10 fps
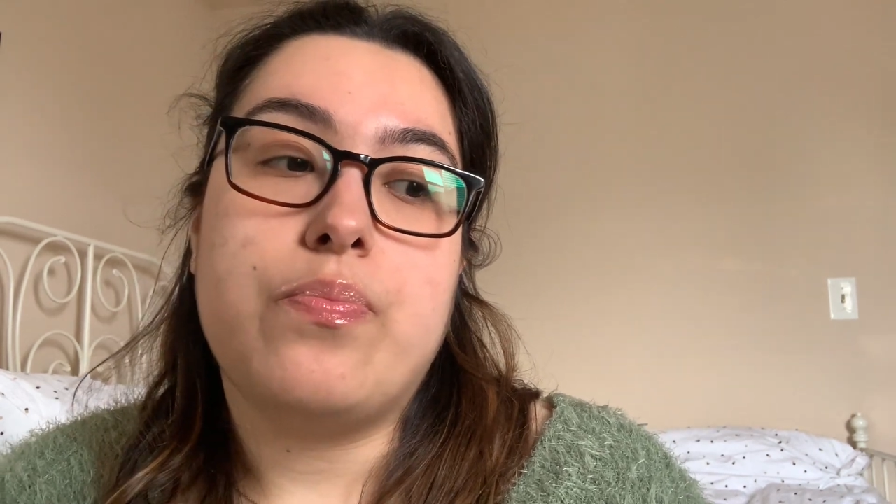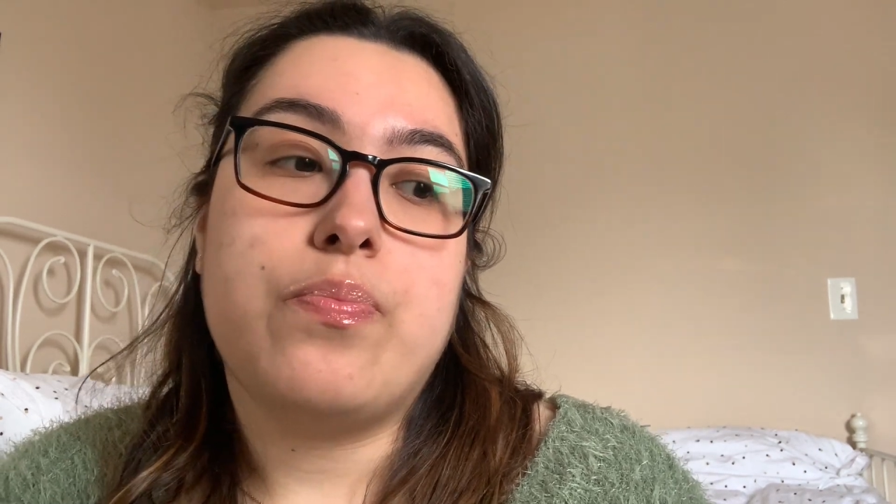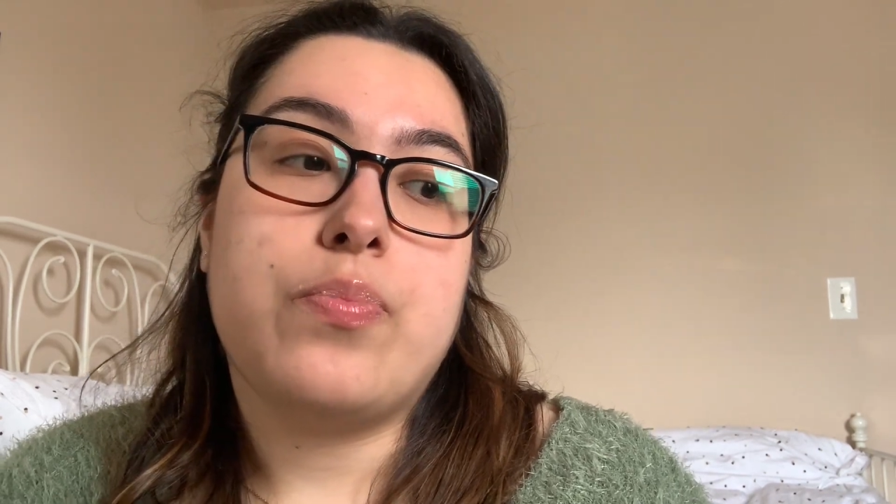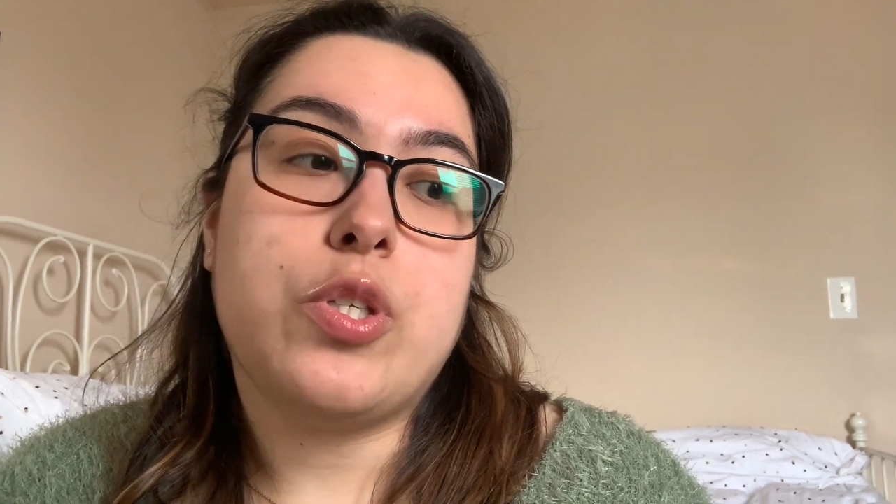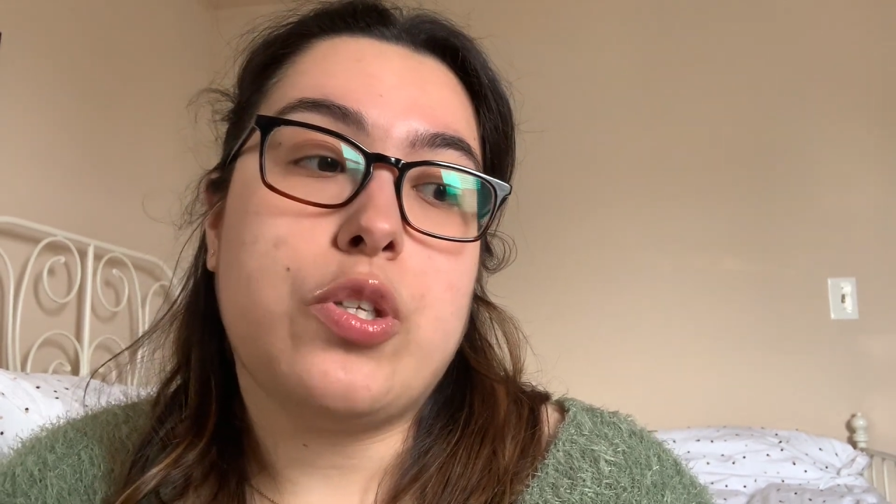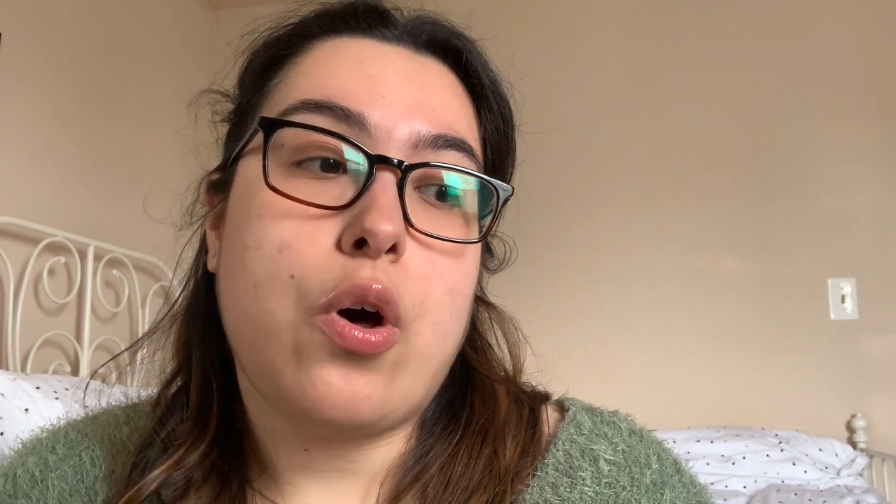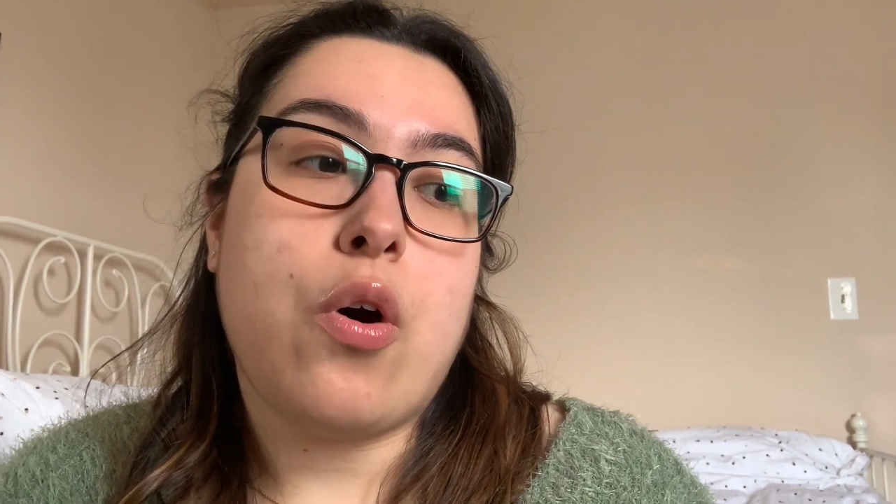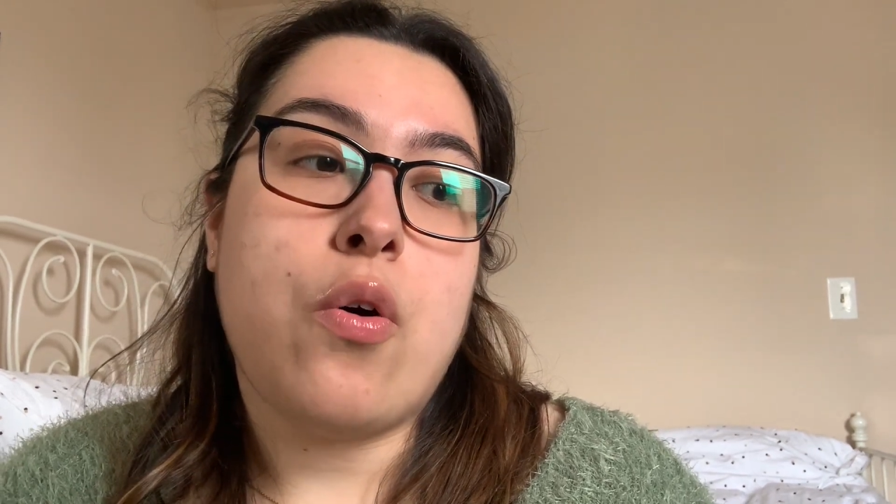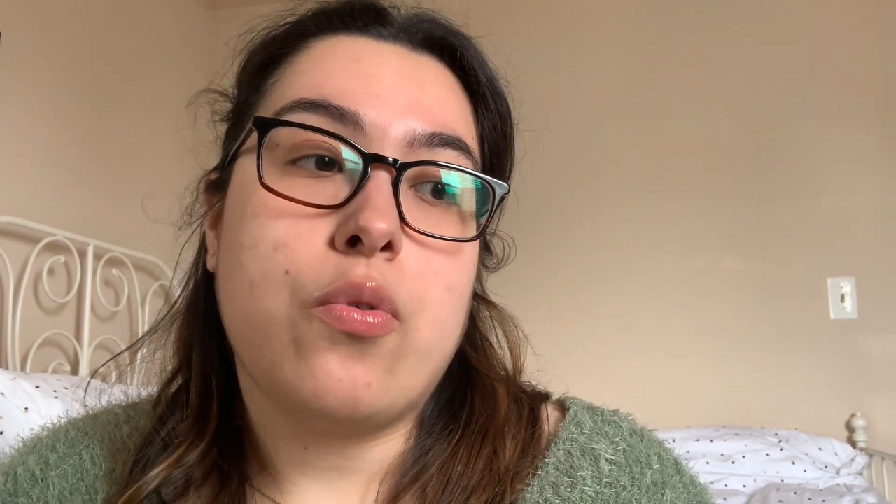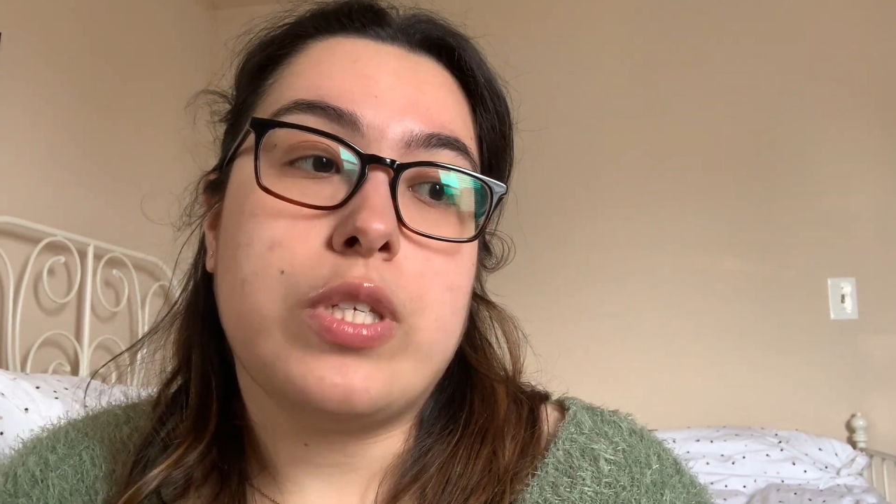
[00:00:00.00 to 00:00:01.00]

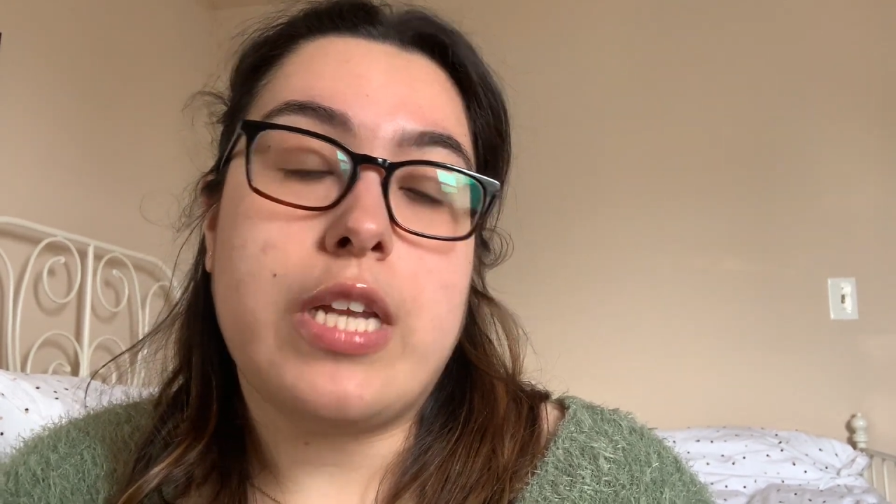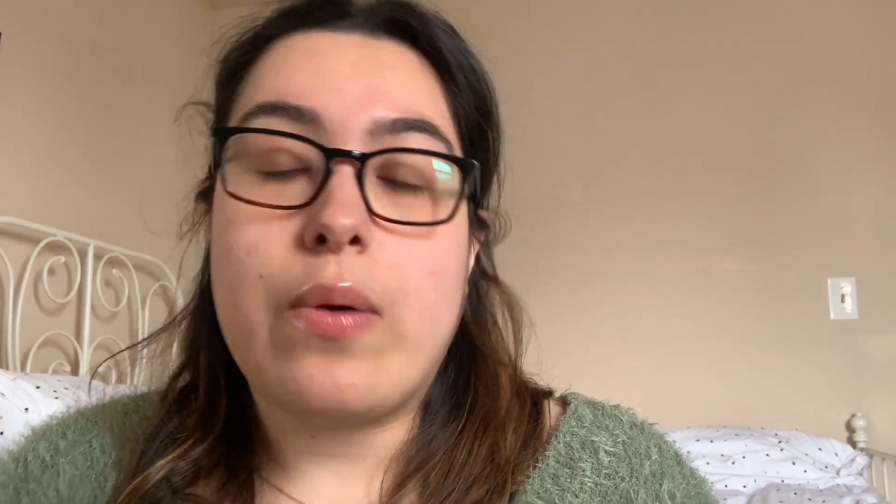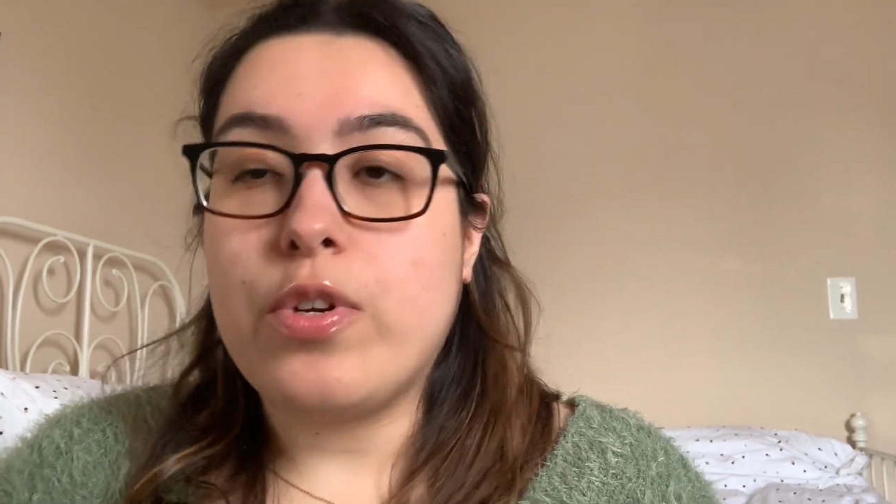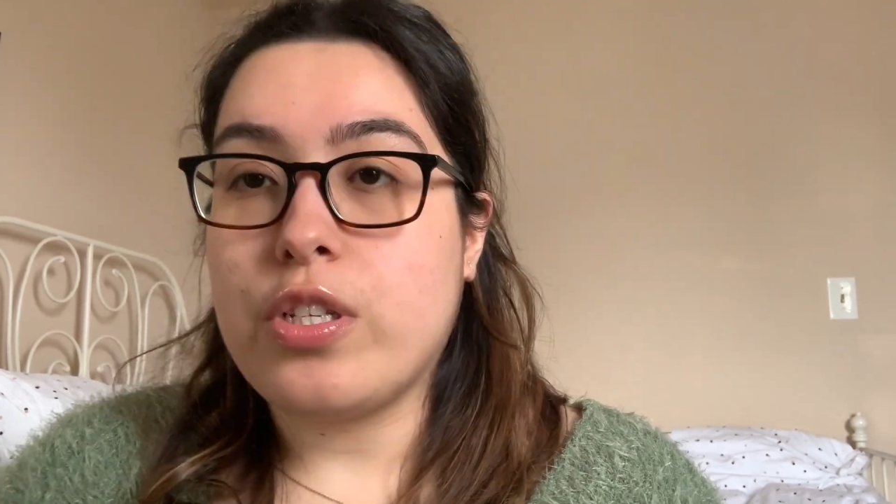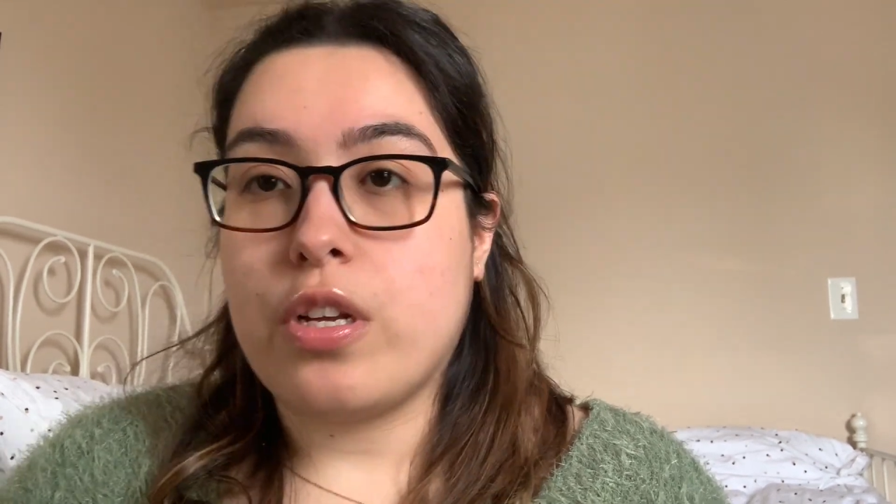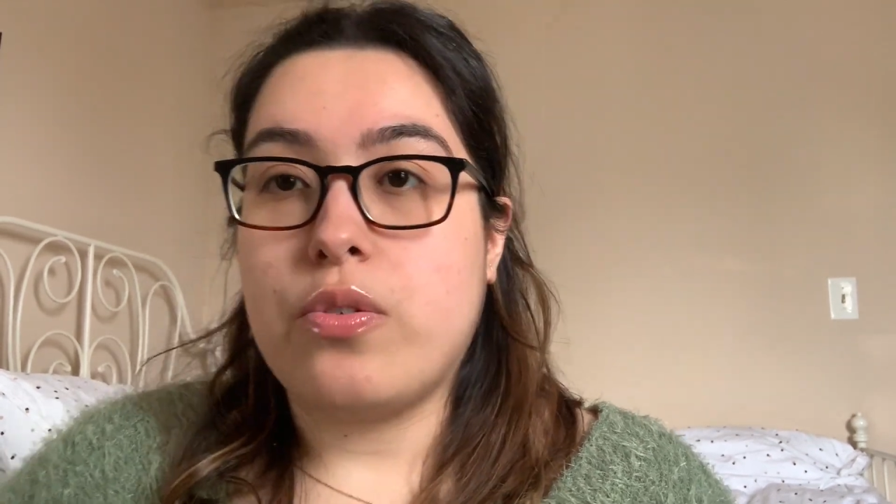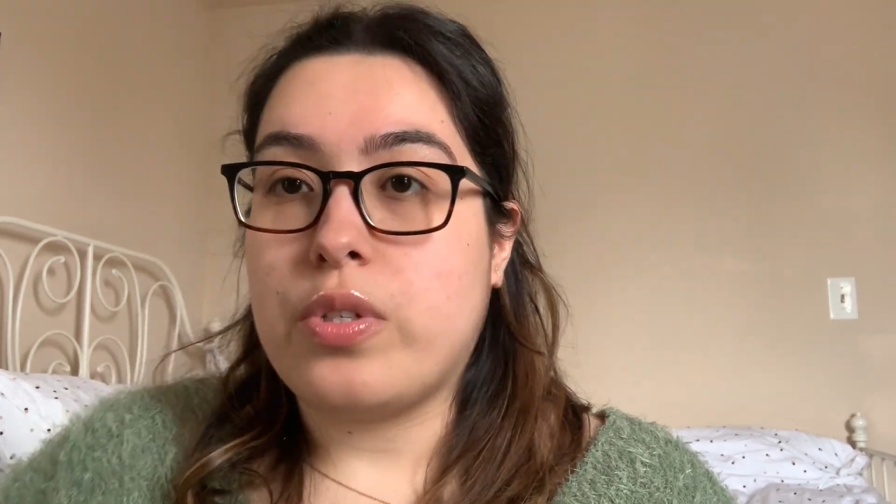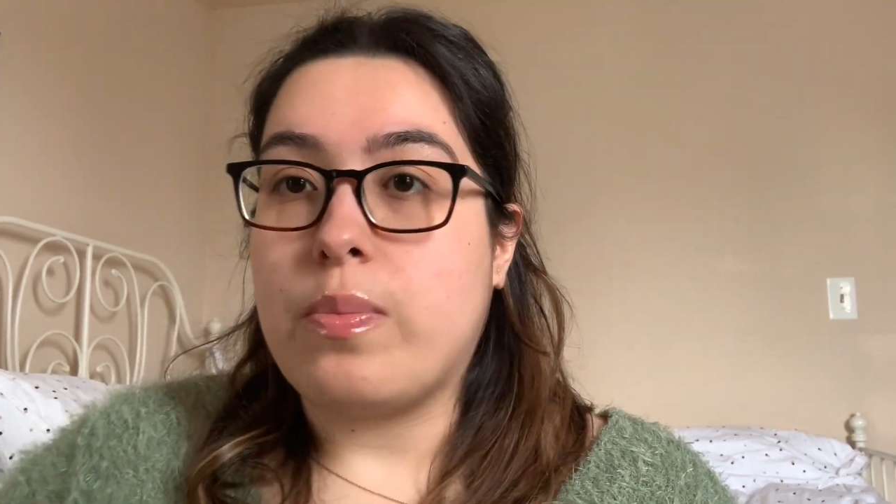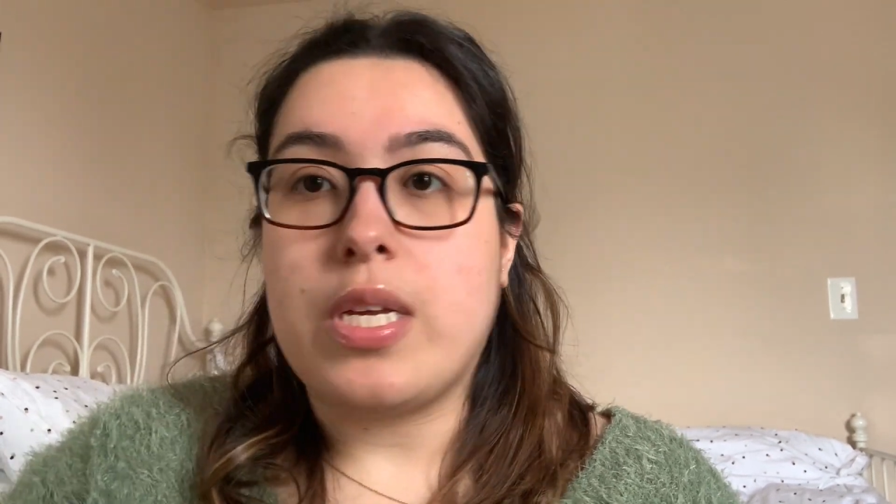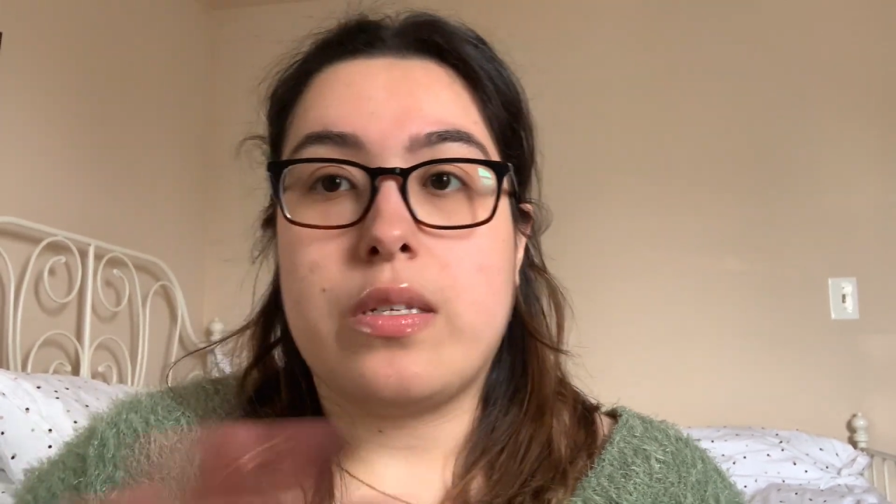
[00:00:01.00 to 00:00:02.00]
So today we're just gonna do
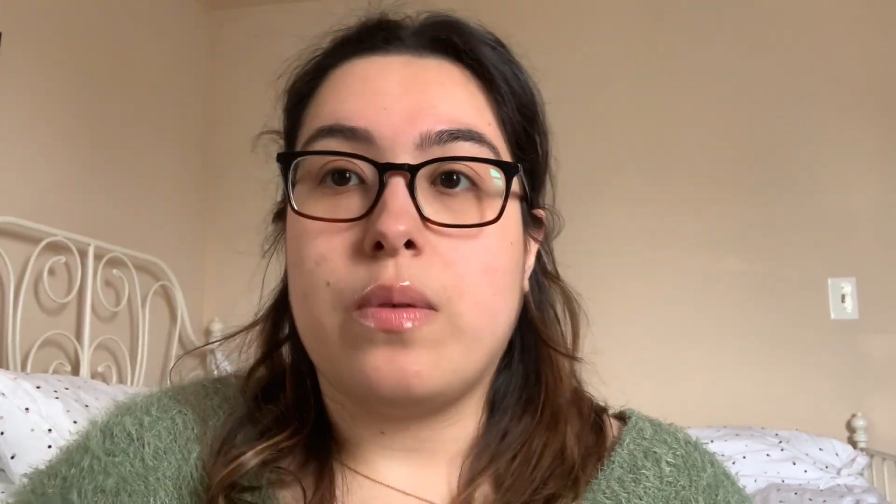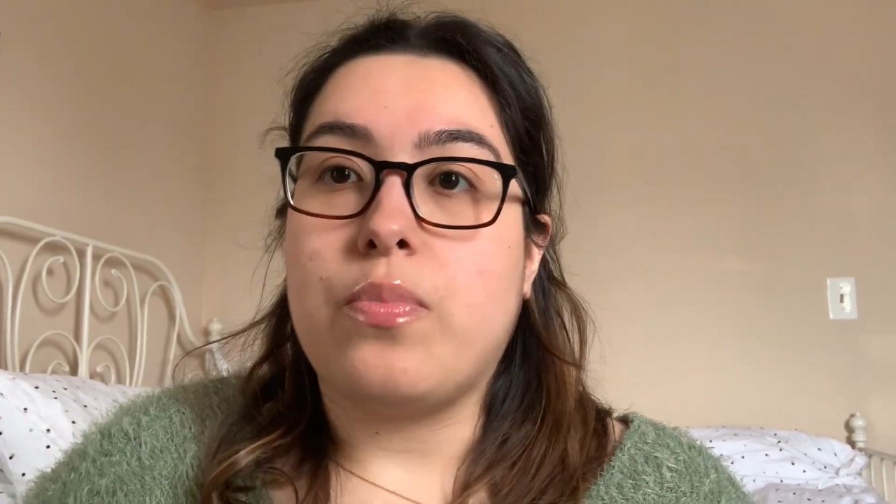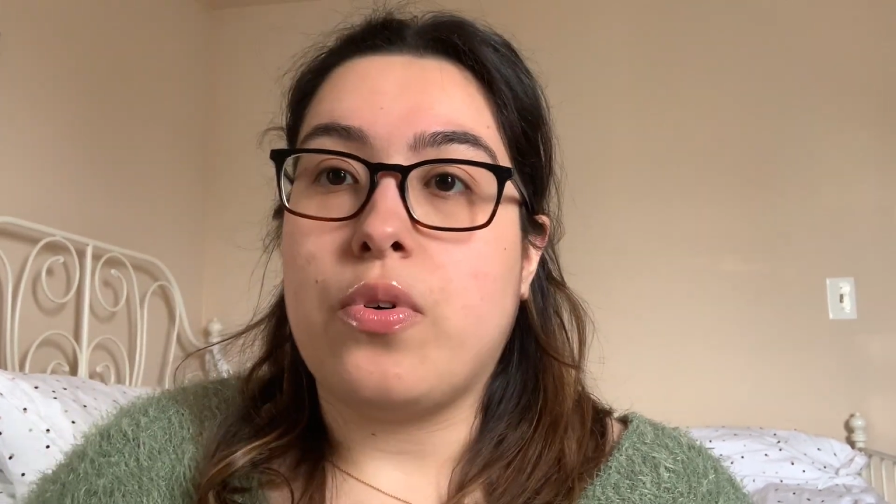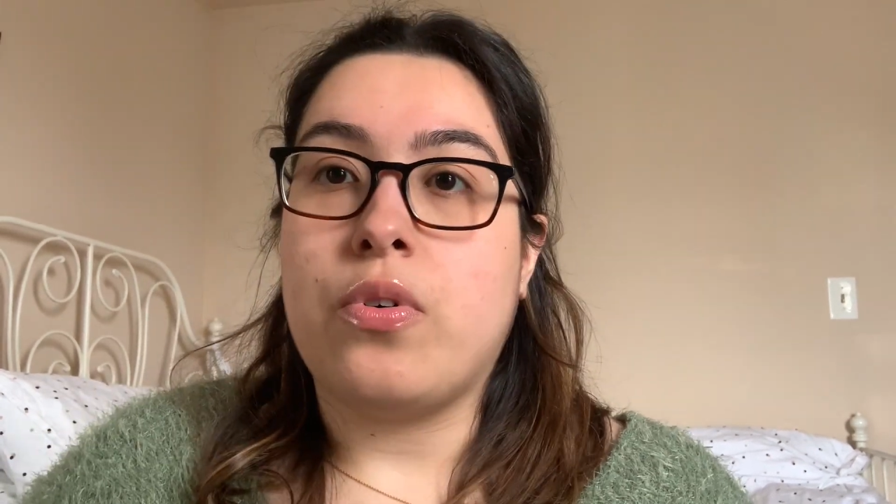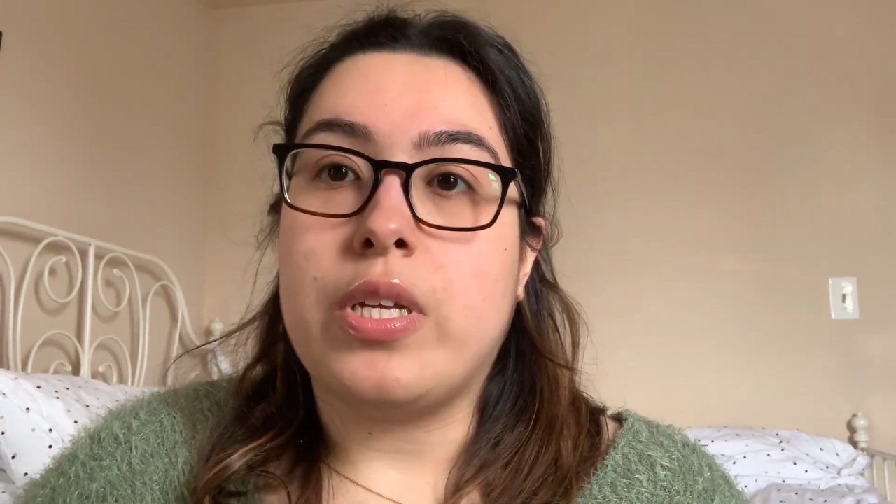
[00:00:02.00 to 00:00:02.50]
something simple.